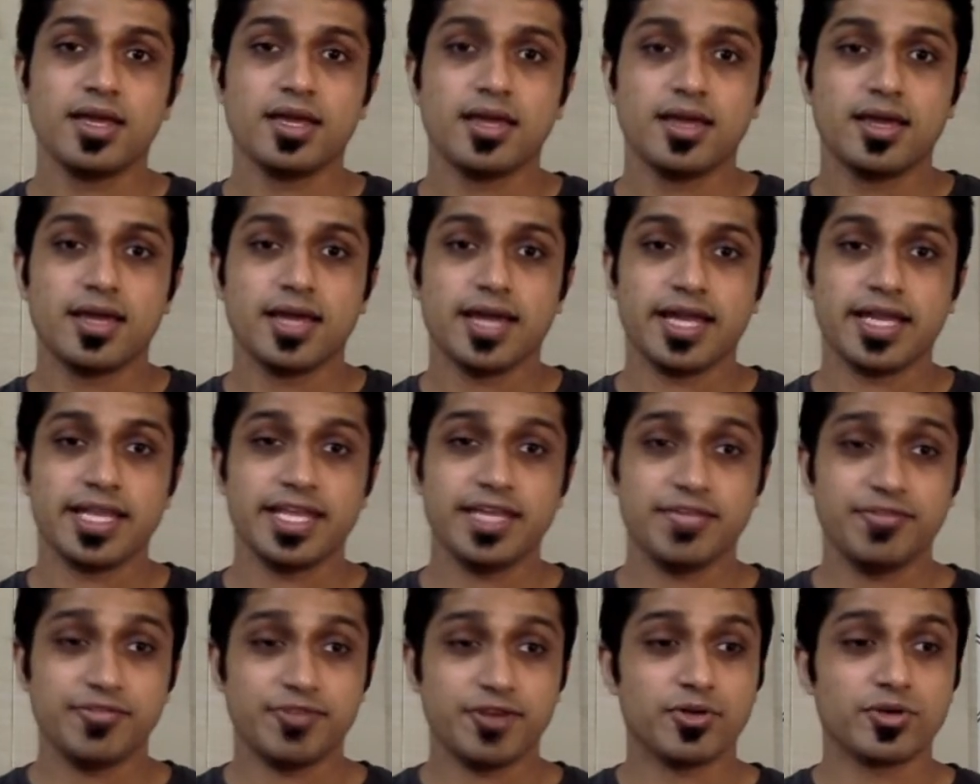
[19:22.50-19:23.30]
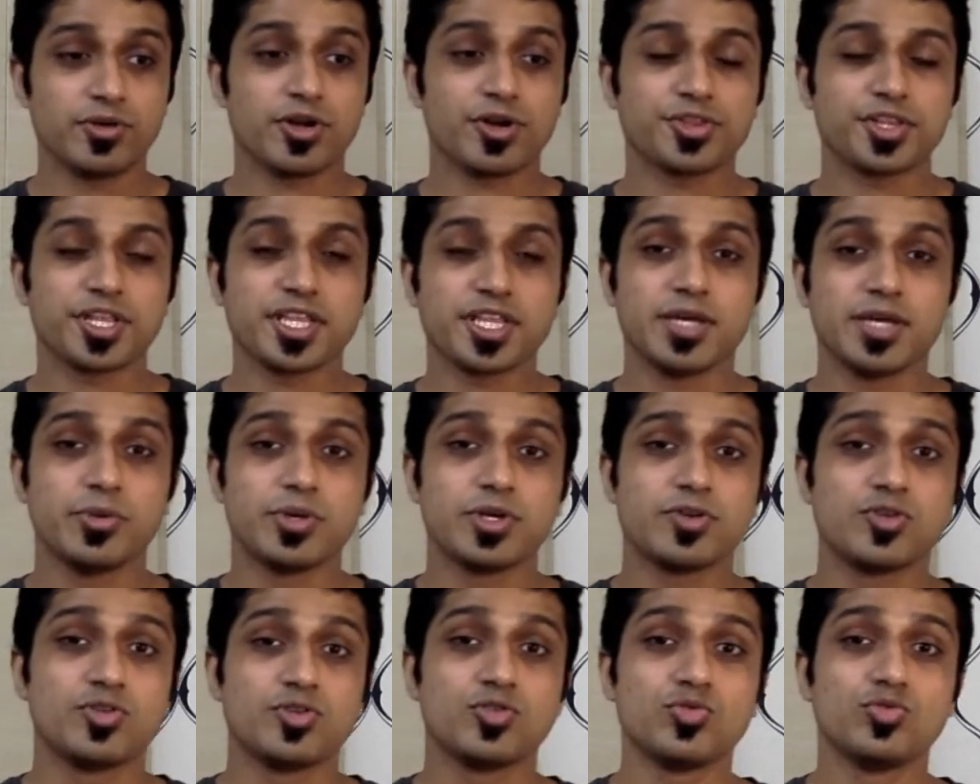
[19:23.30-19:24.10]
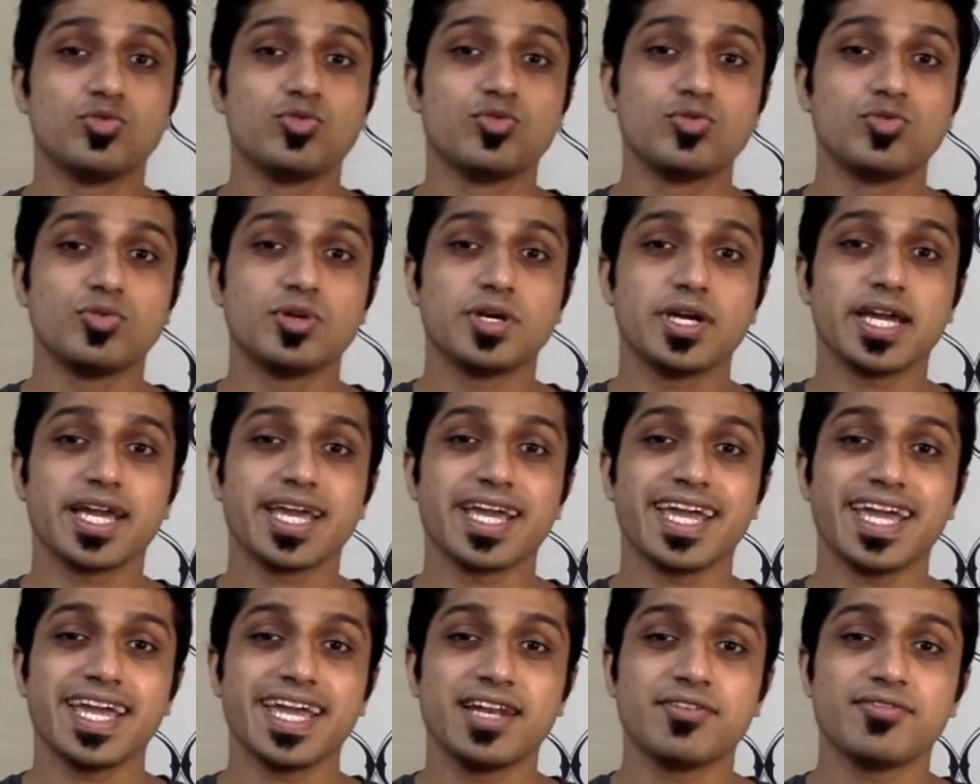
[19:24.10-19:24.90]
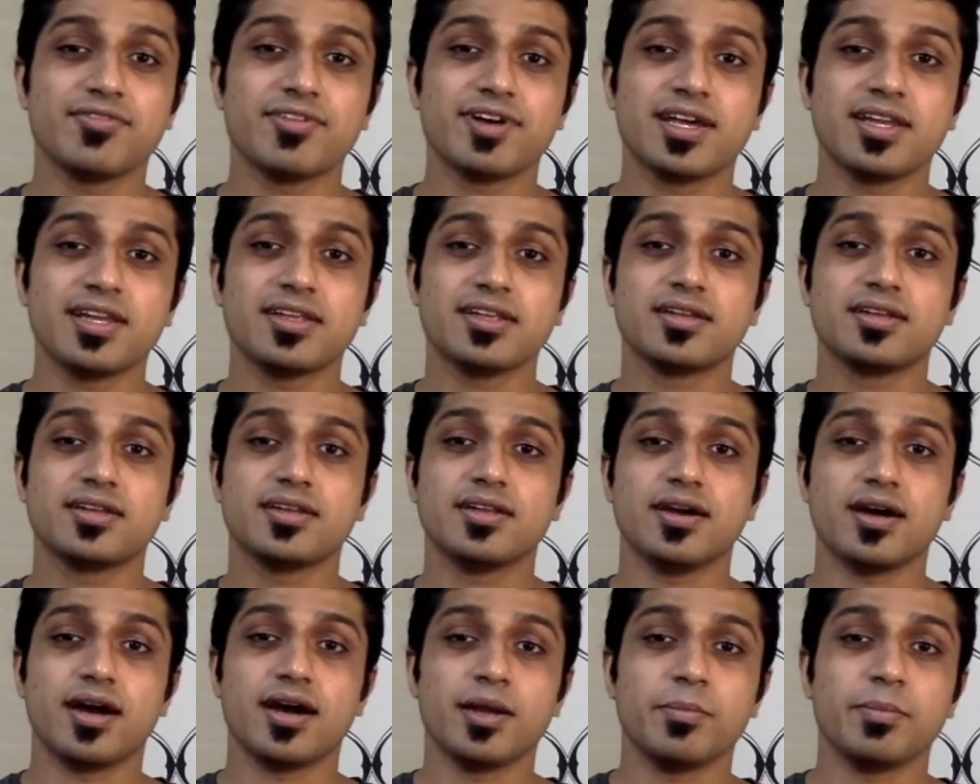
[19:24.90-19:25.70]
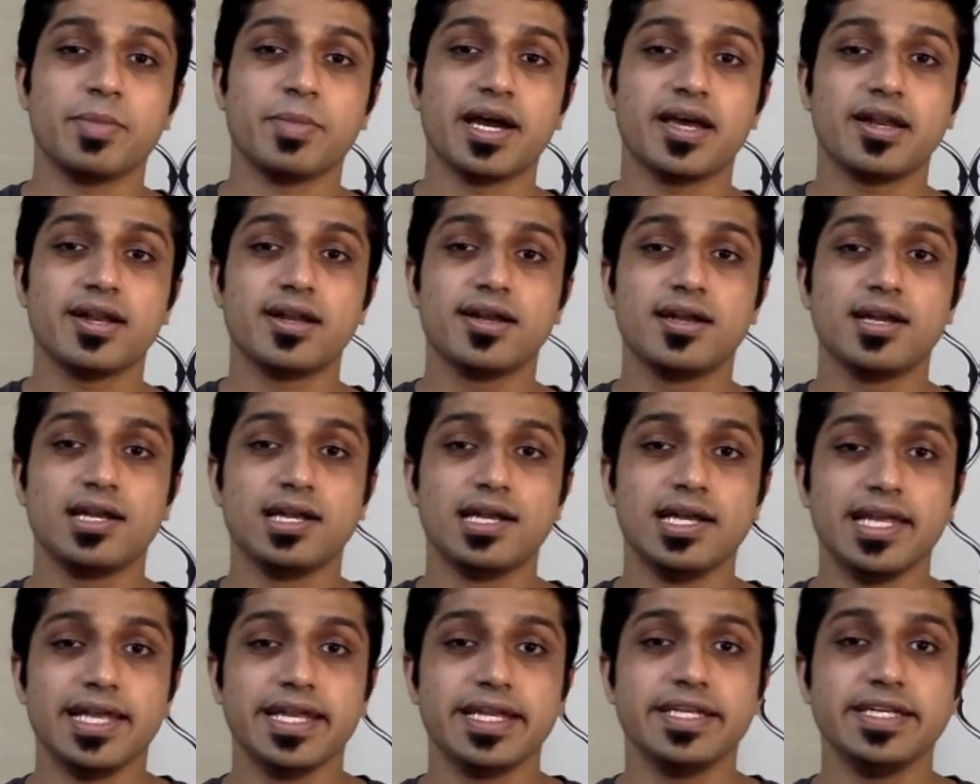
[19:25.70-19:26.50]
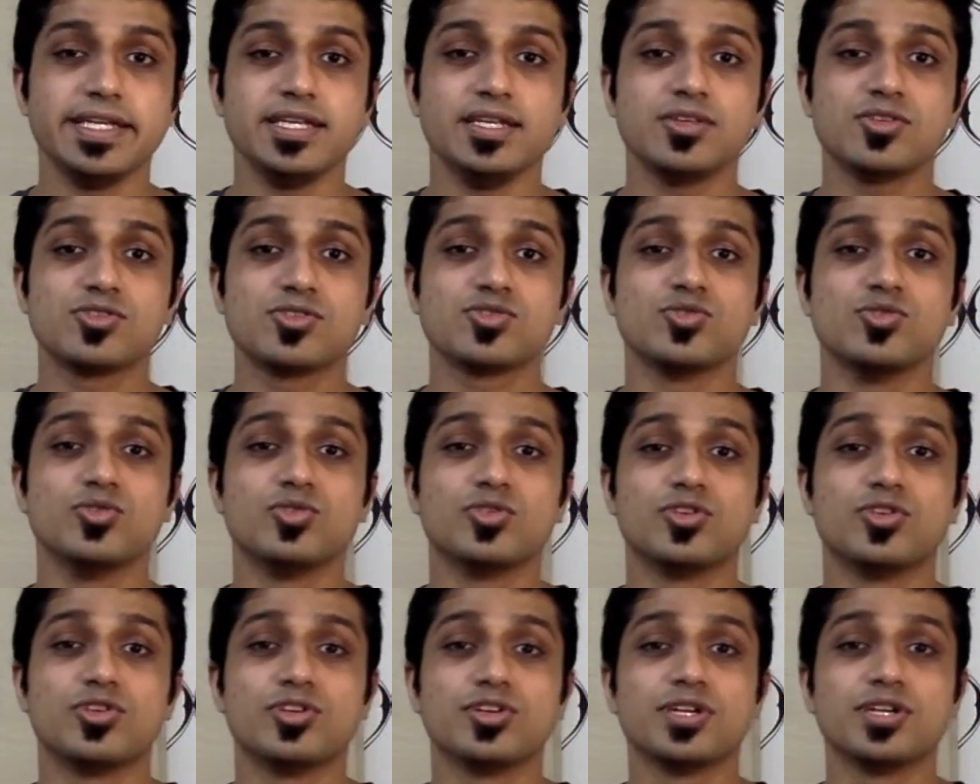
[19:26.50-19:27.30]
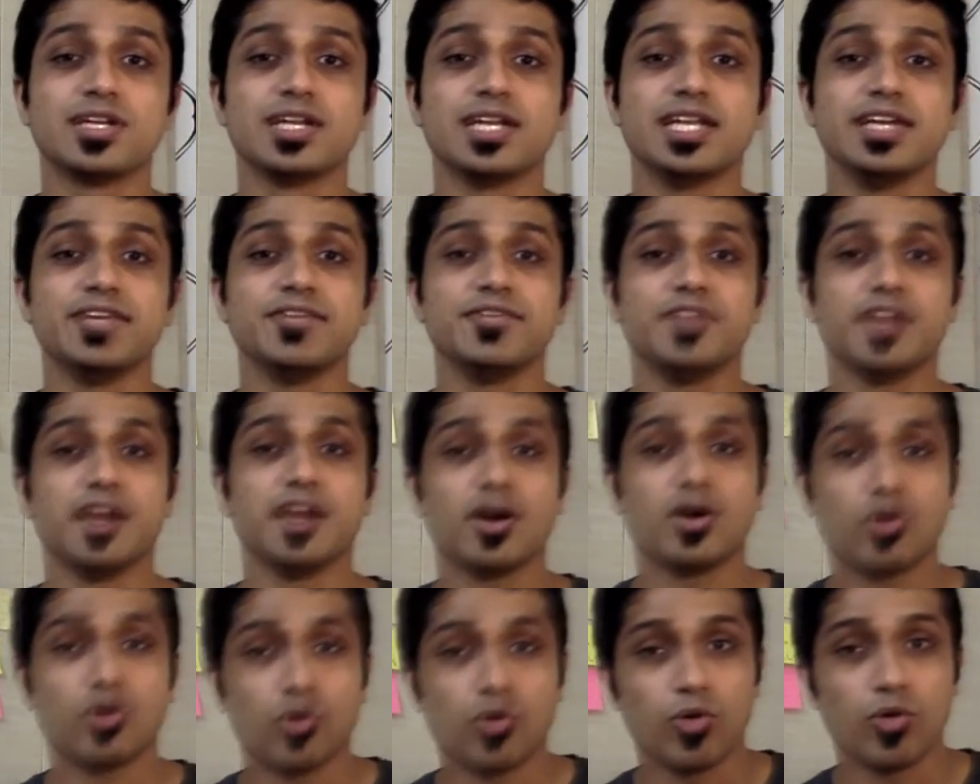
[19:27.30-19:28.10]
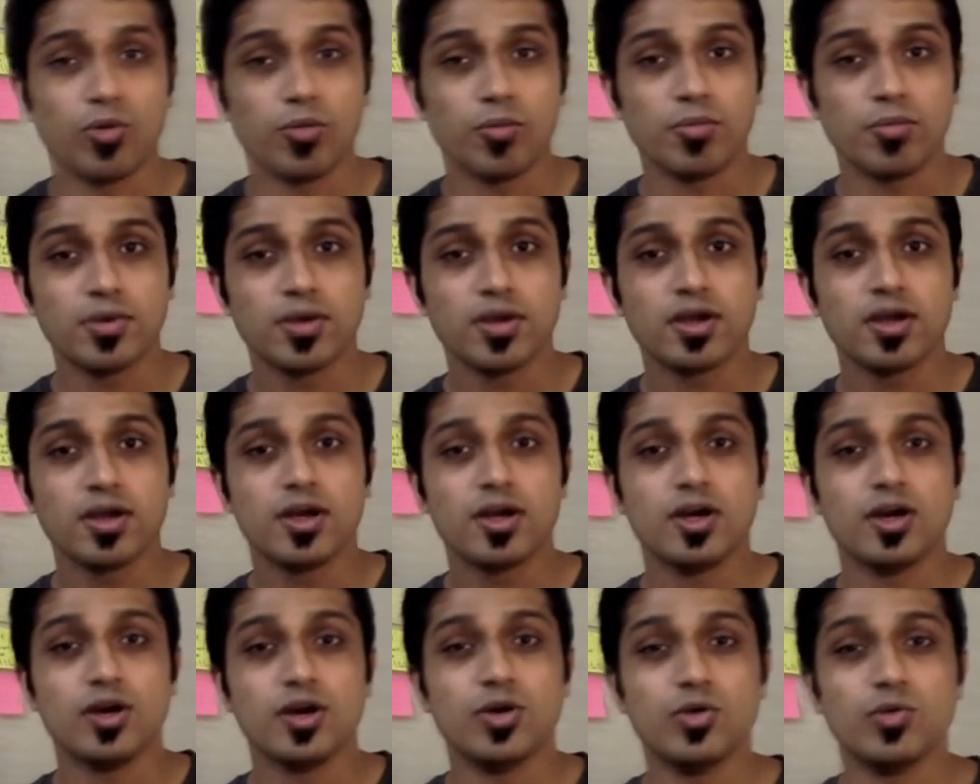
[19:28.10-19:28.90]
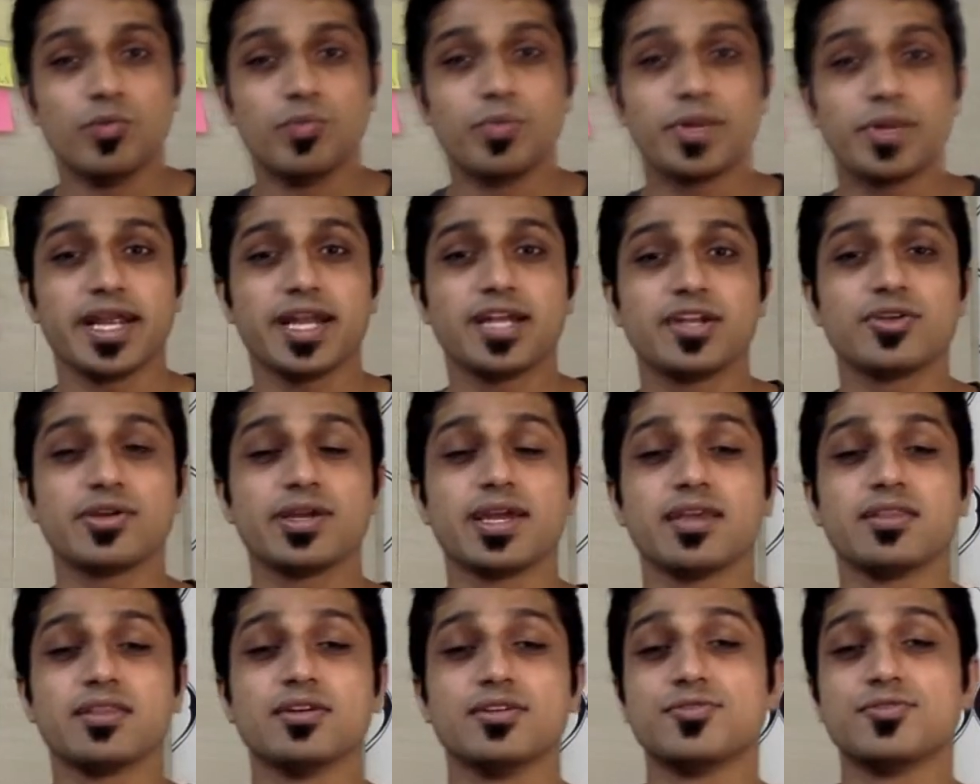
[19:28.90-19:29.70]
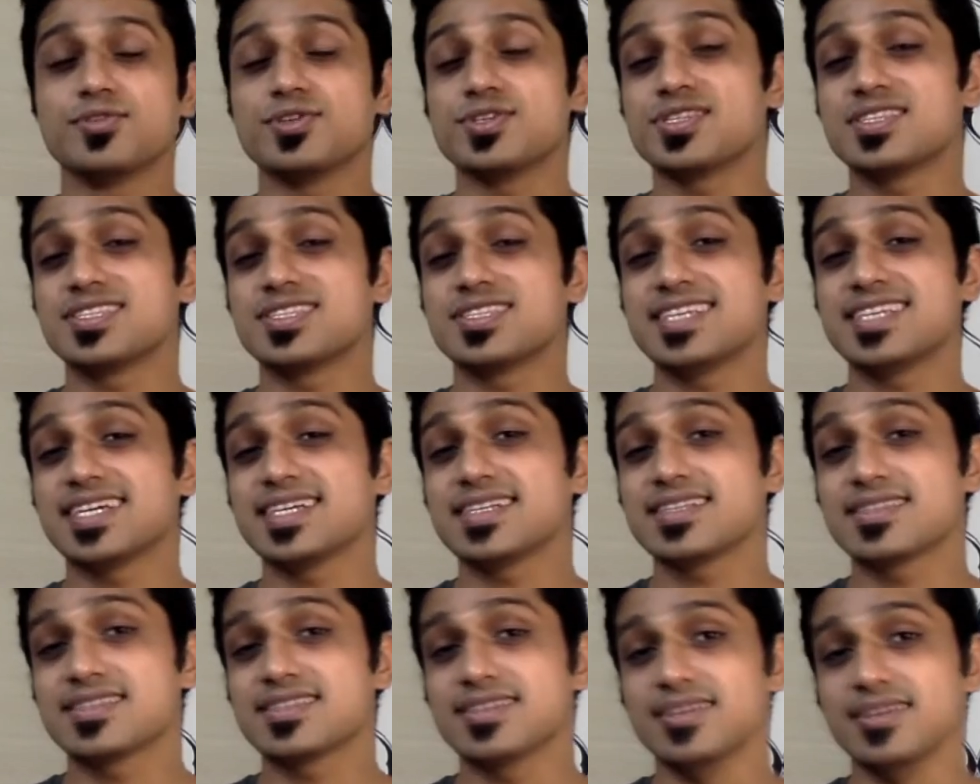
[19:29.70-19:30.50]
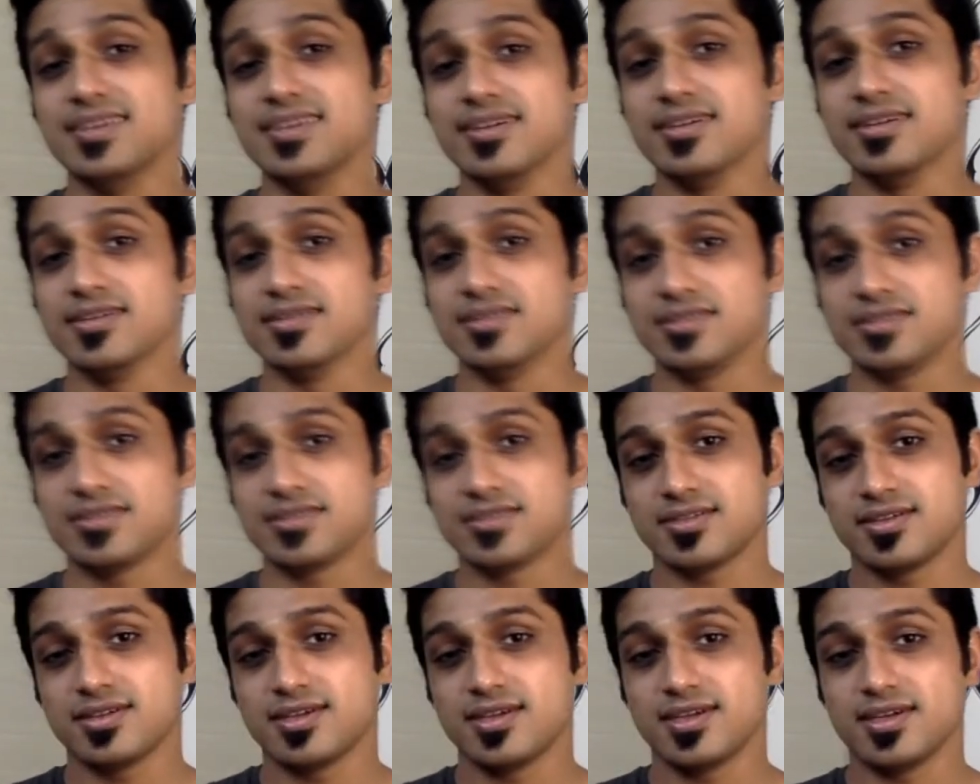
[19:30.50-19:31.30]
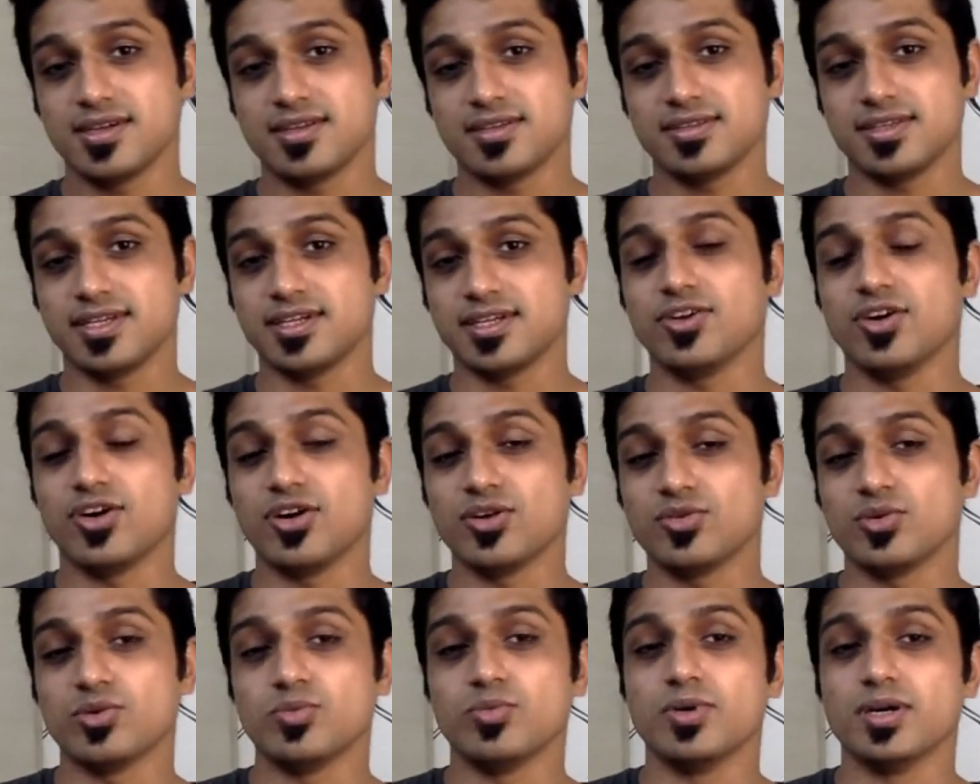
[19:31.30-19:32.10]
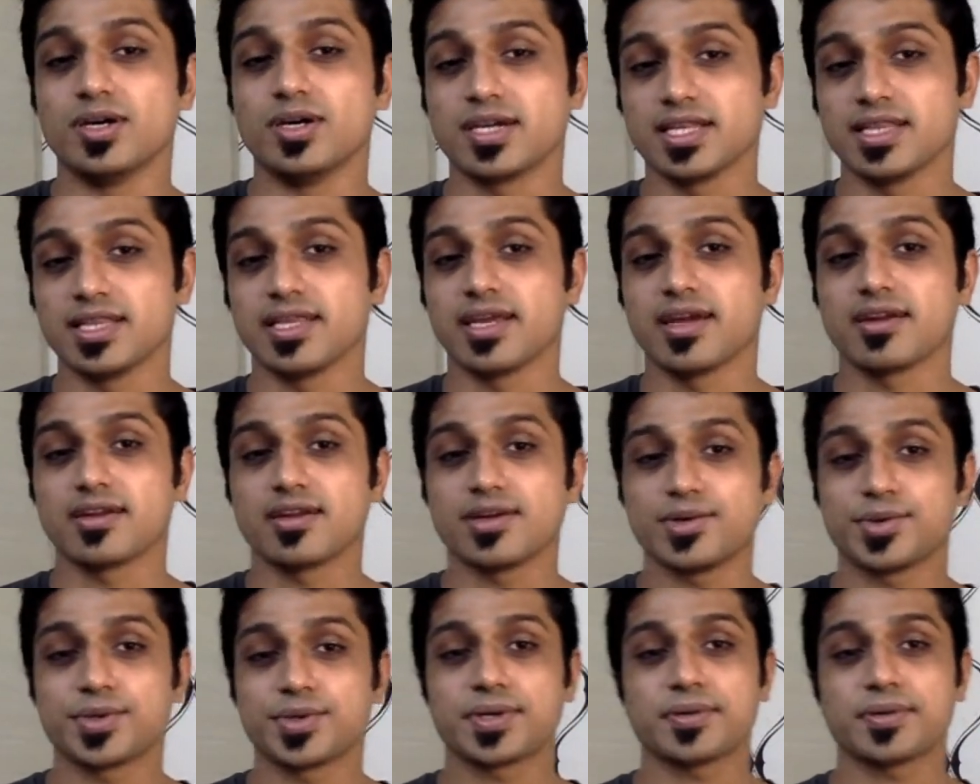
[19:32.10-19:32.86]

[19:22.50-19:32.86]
And he found out that there were two invalid, unmarried ladies who couldn't leave their home, who prayed together for 6 years that God would work in their town.